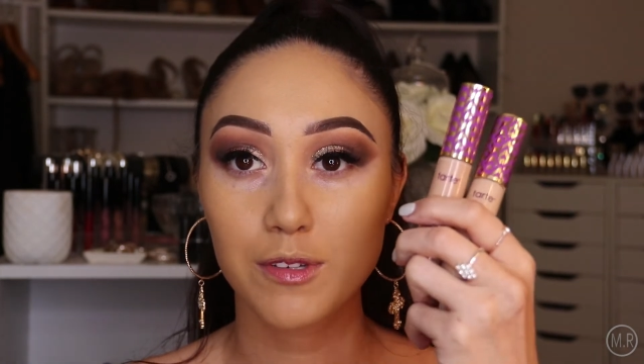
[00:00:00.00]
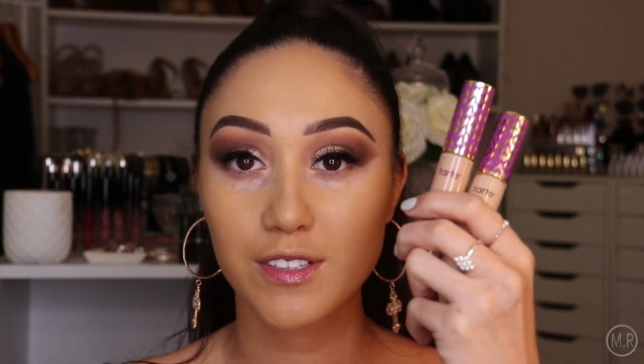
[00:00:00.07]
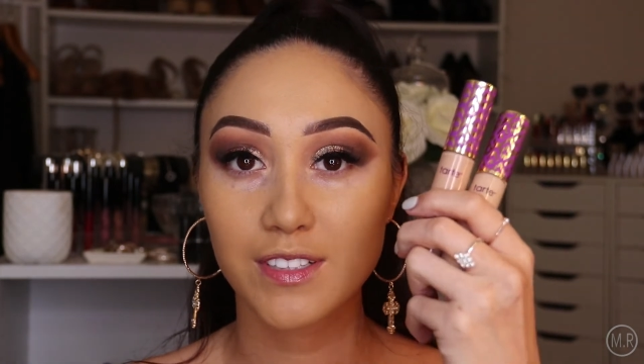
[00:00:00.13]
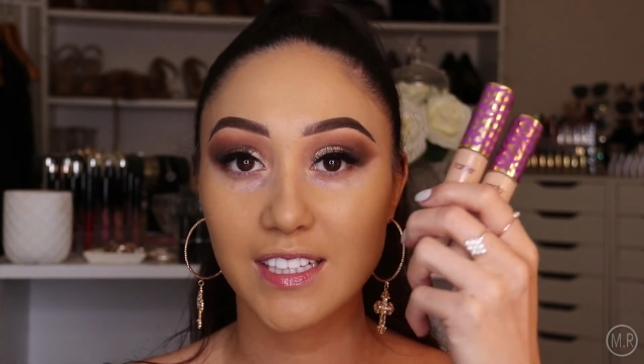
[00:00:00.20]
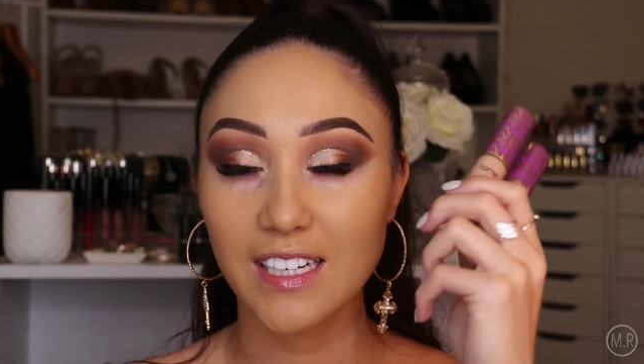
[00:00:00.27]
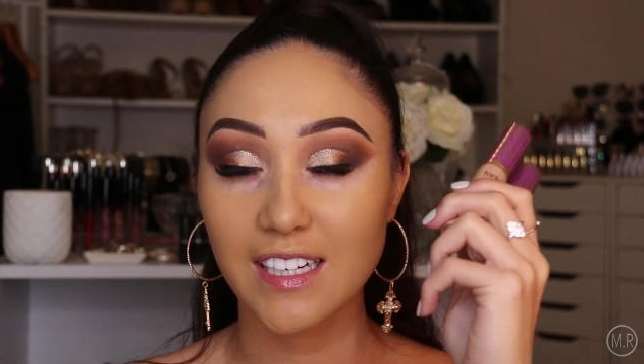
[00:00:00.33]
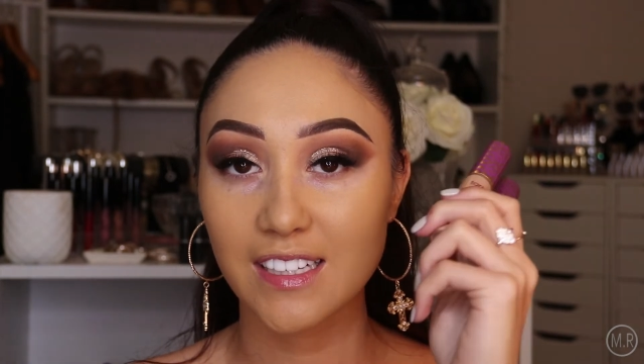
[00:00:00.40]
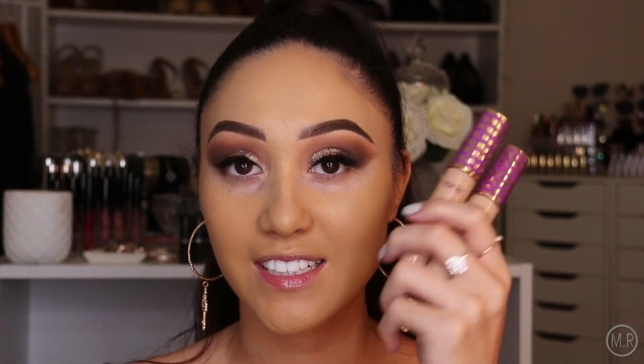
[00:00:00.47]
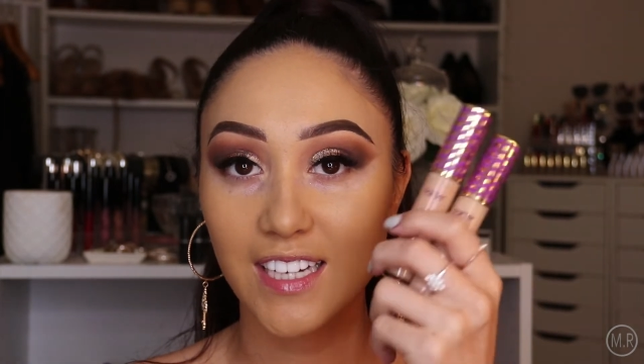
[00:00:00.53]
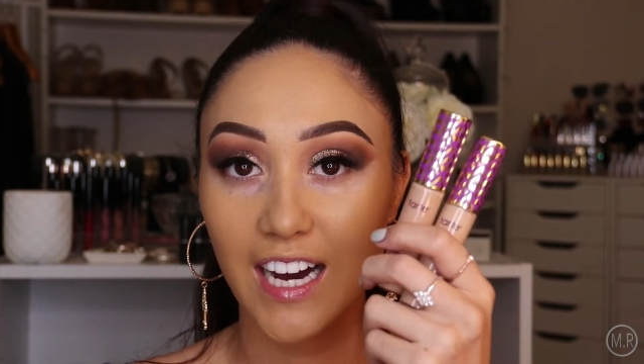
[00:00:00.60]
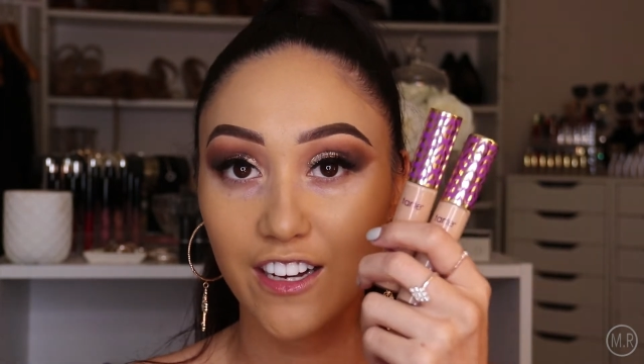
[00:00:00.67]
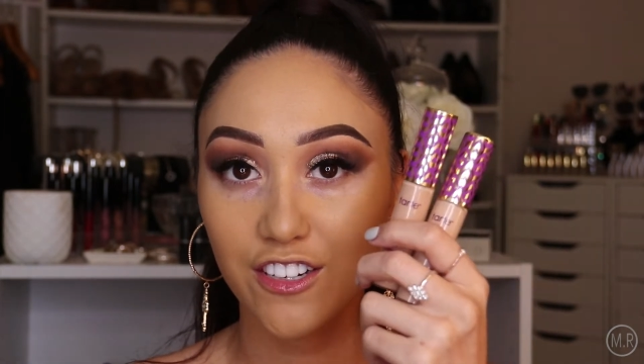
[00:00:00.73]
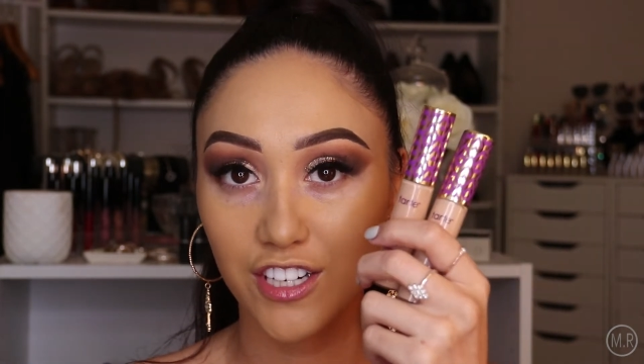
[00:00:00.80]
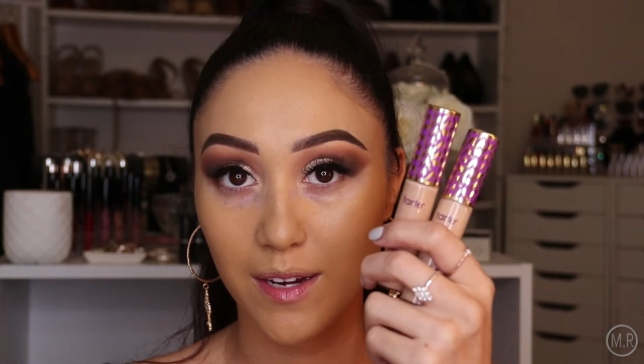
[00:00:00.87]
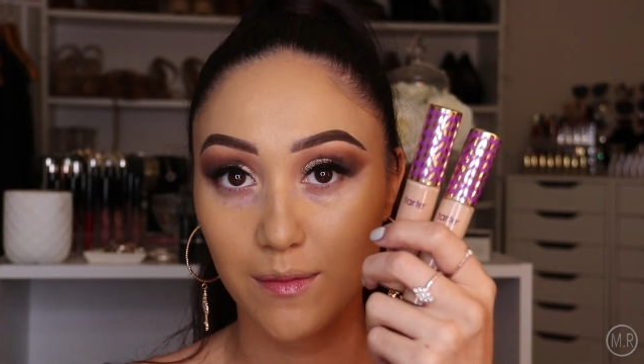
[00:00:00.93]
using
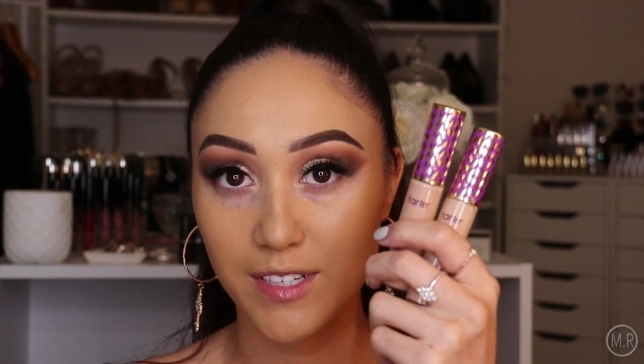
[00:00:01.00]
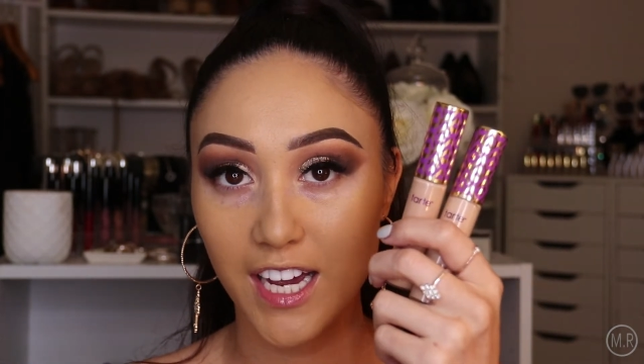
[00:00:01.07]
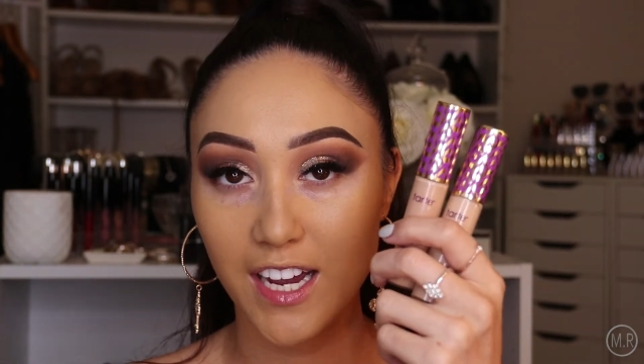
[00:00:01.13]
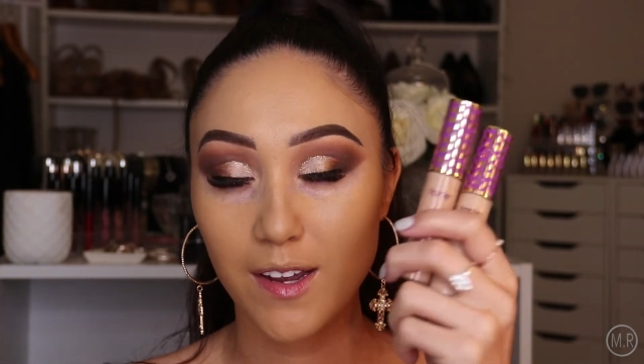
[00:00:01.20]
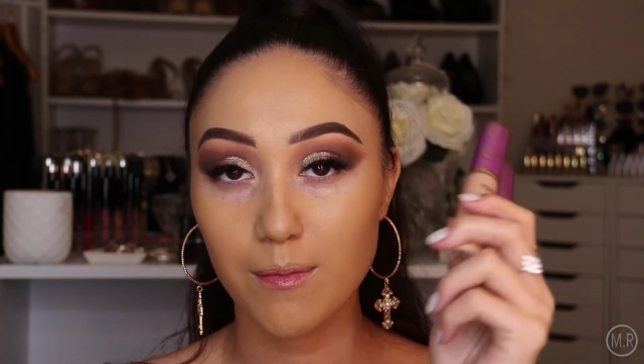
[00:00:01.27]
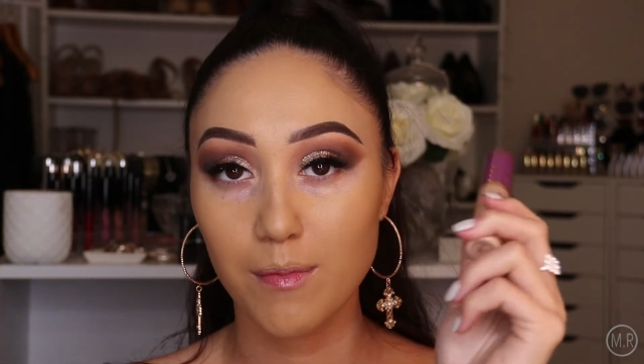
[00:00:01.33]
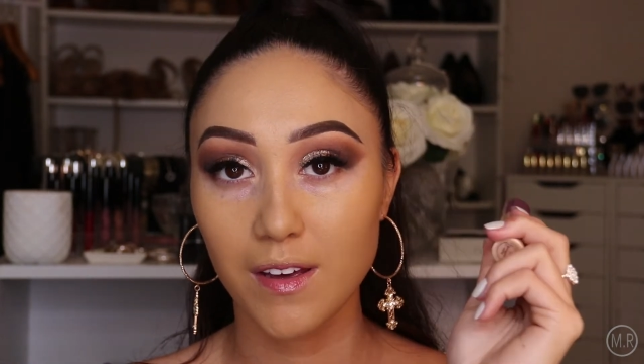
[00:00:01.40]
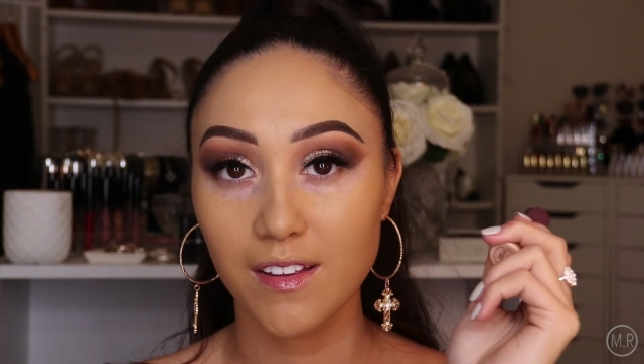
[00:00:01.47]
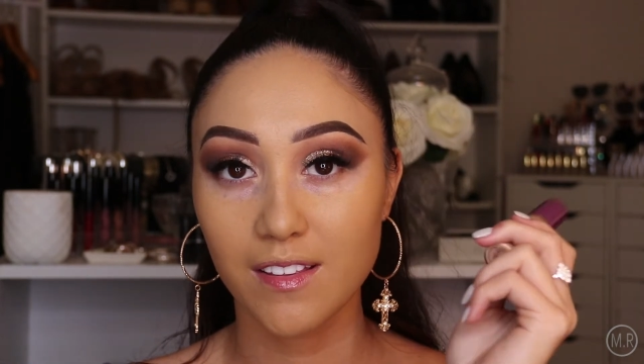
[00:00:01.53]
Tarte Shape Tape.